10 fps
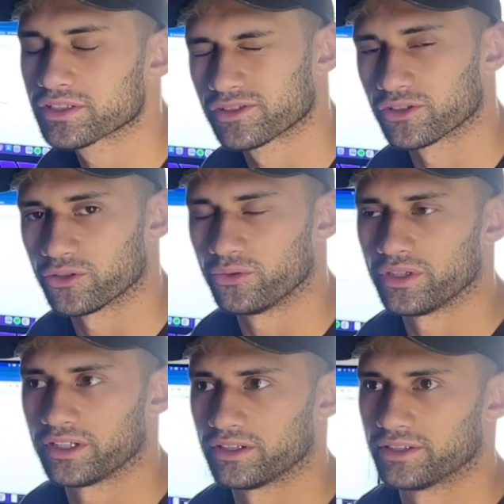to do
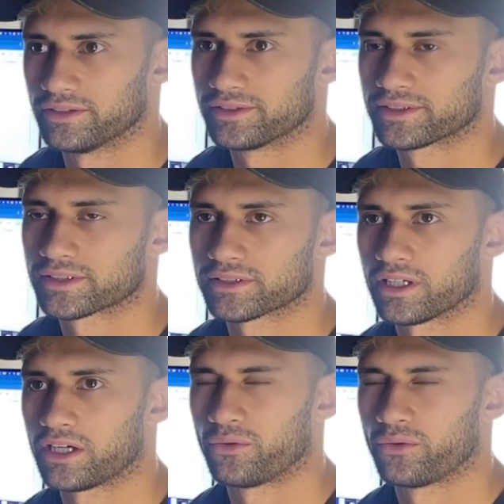is I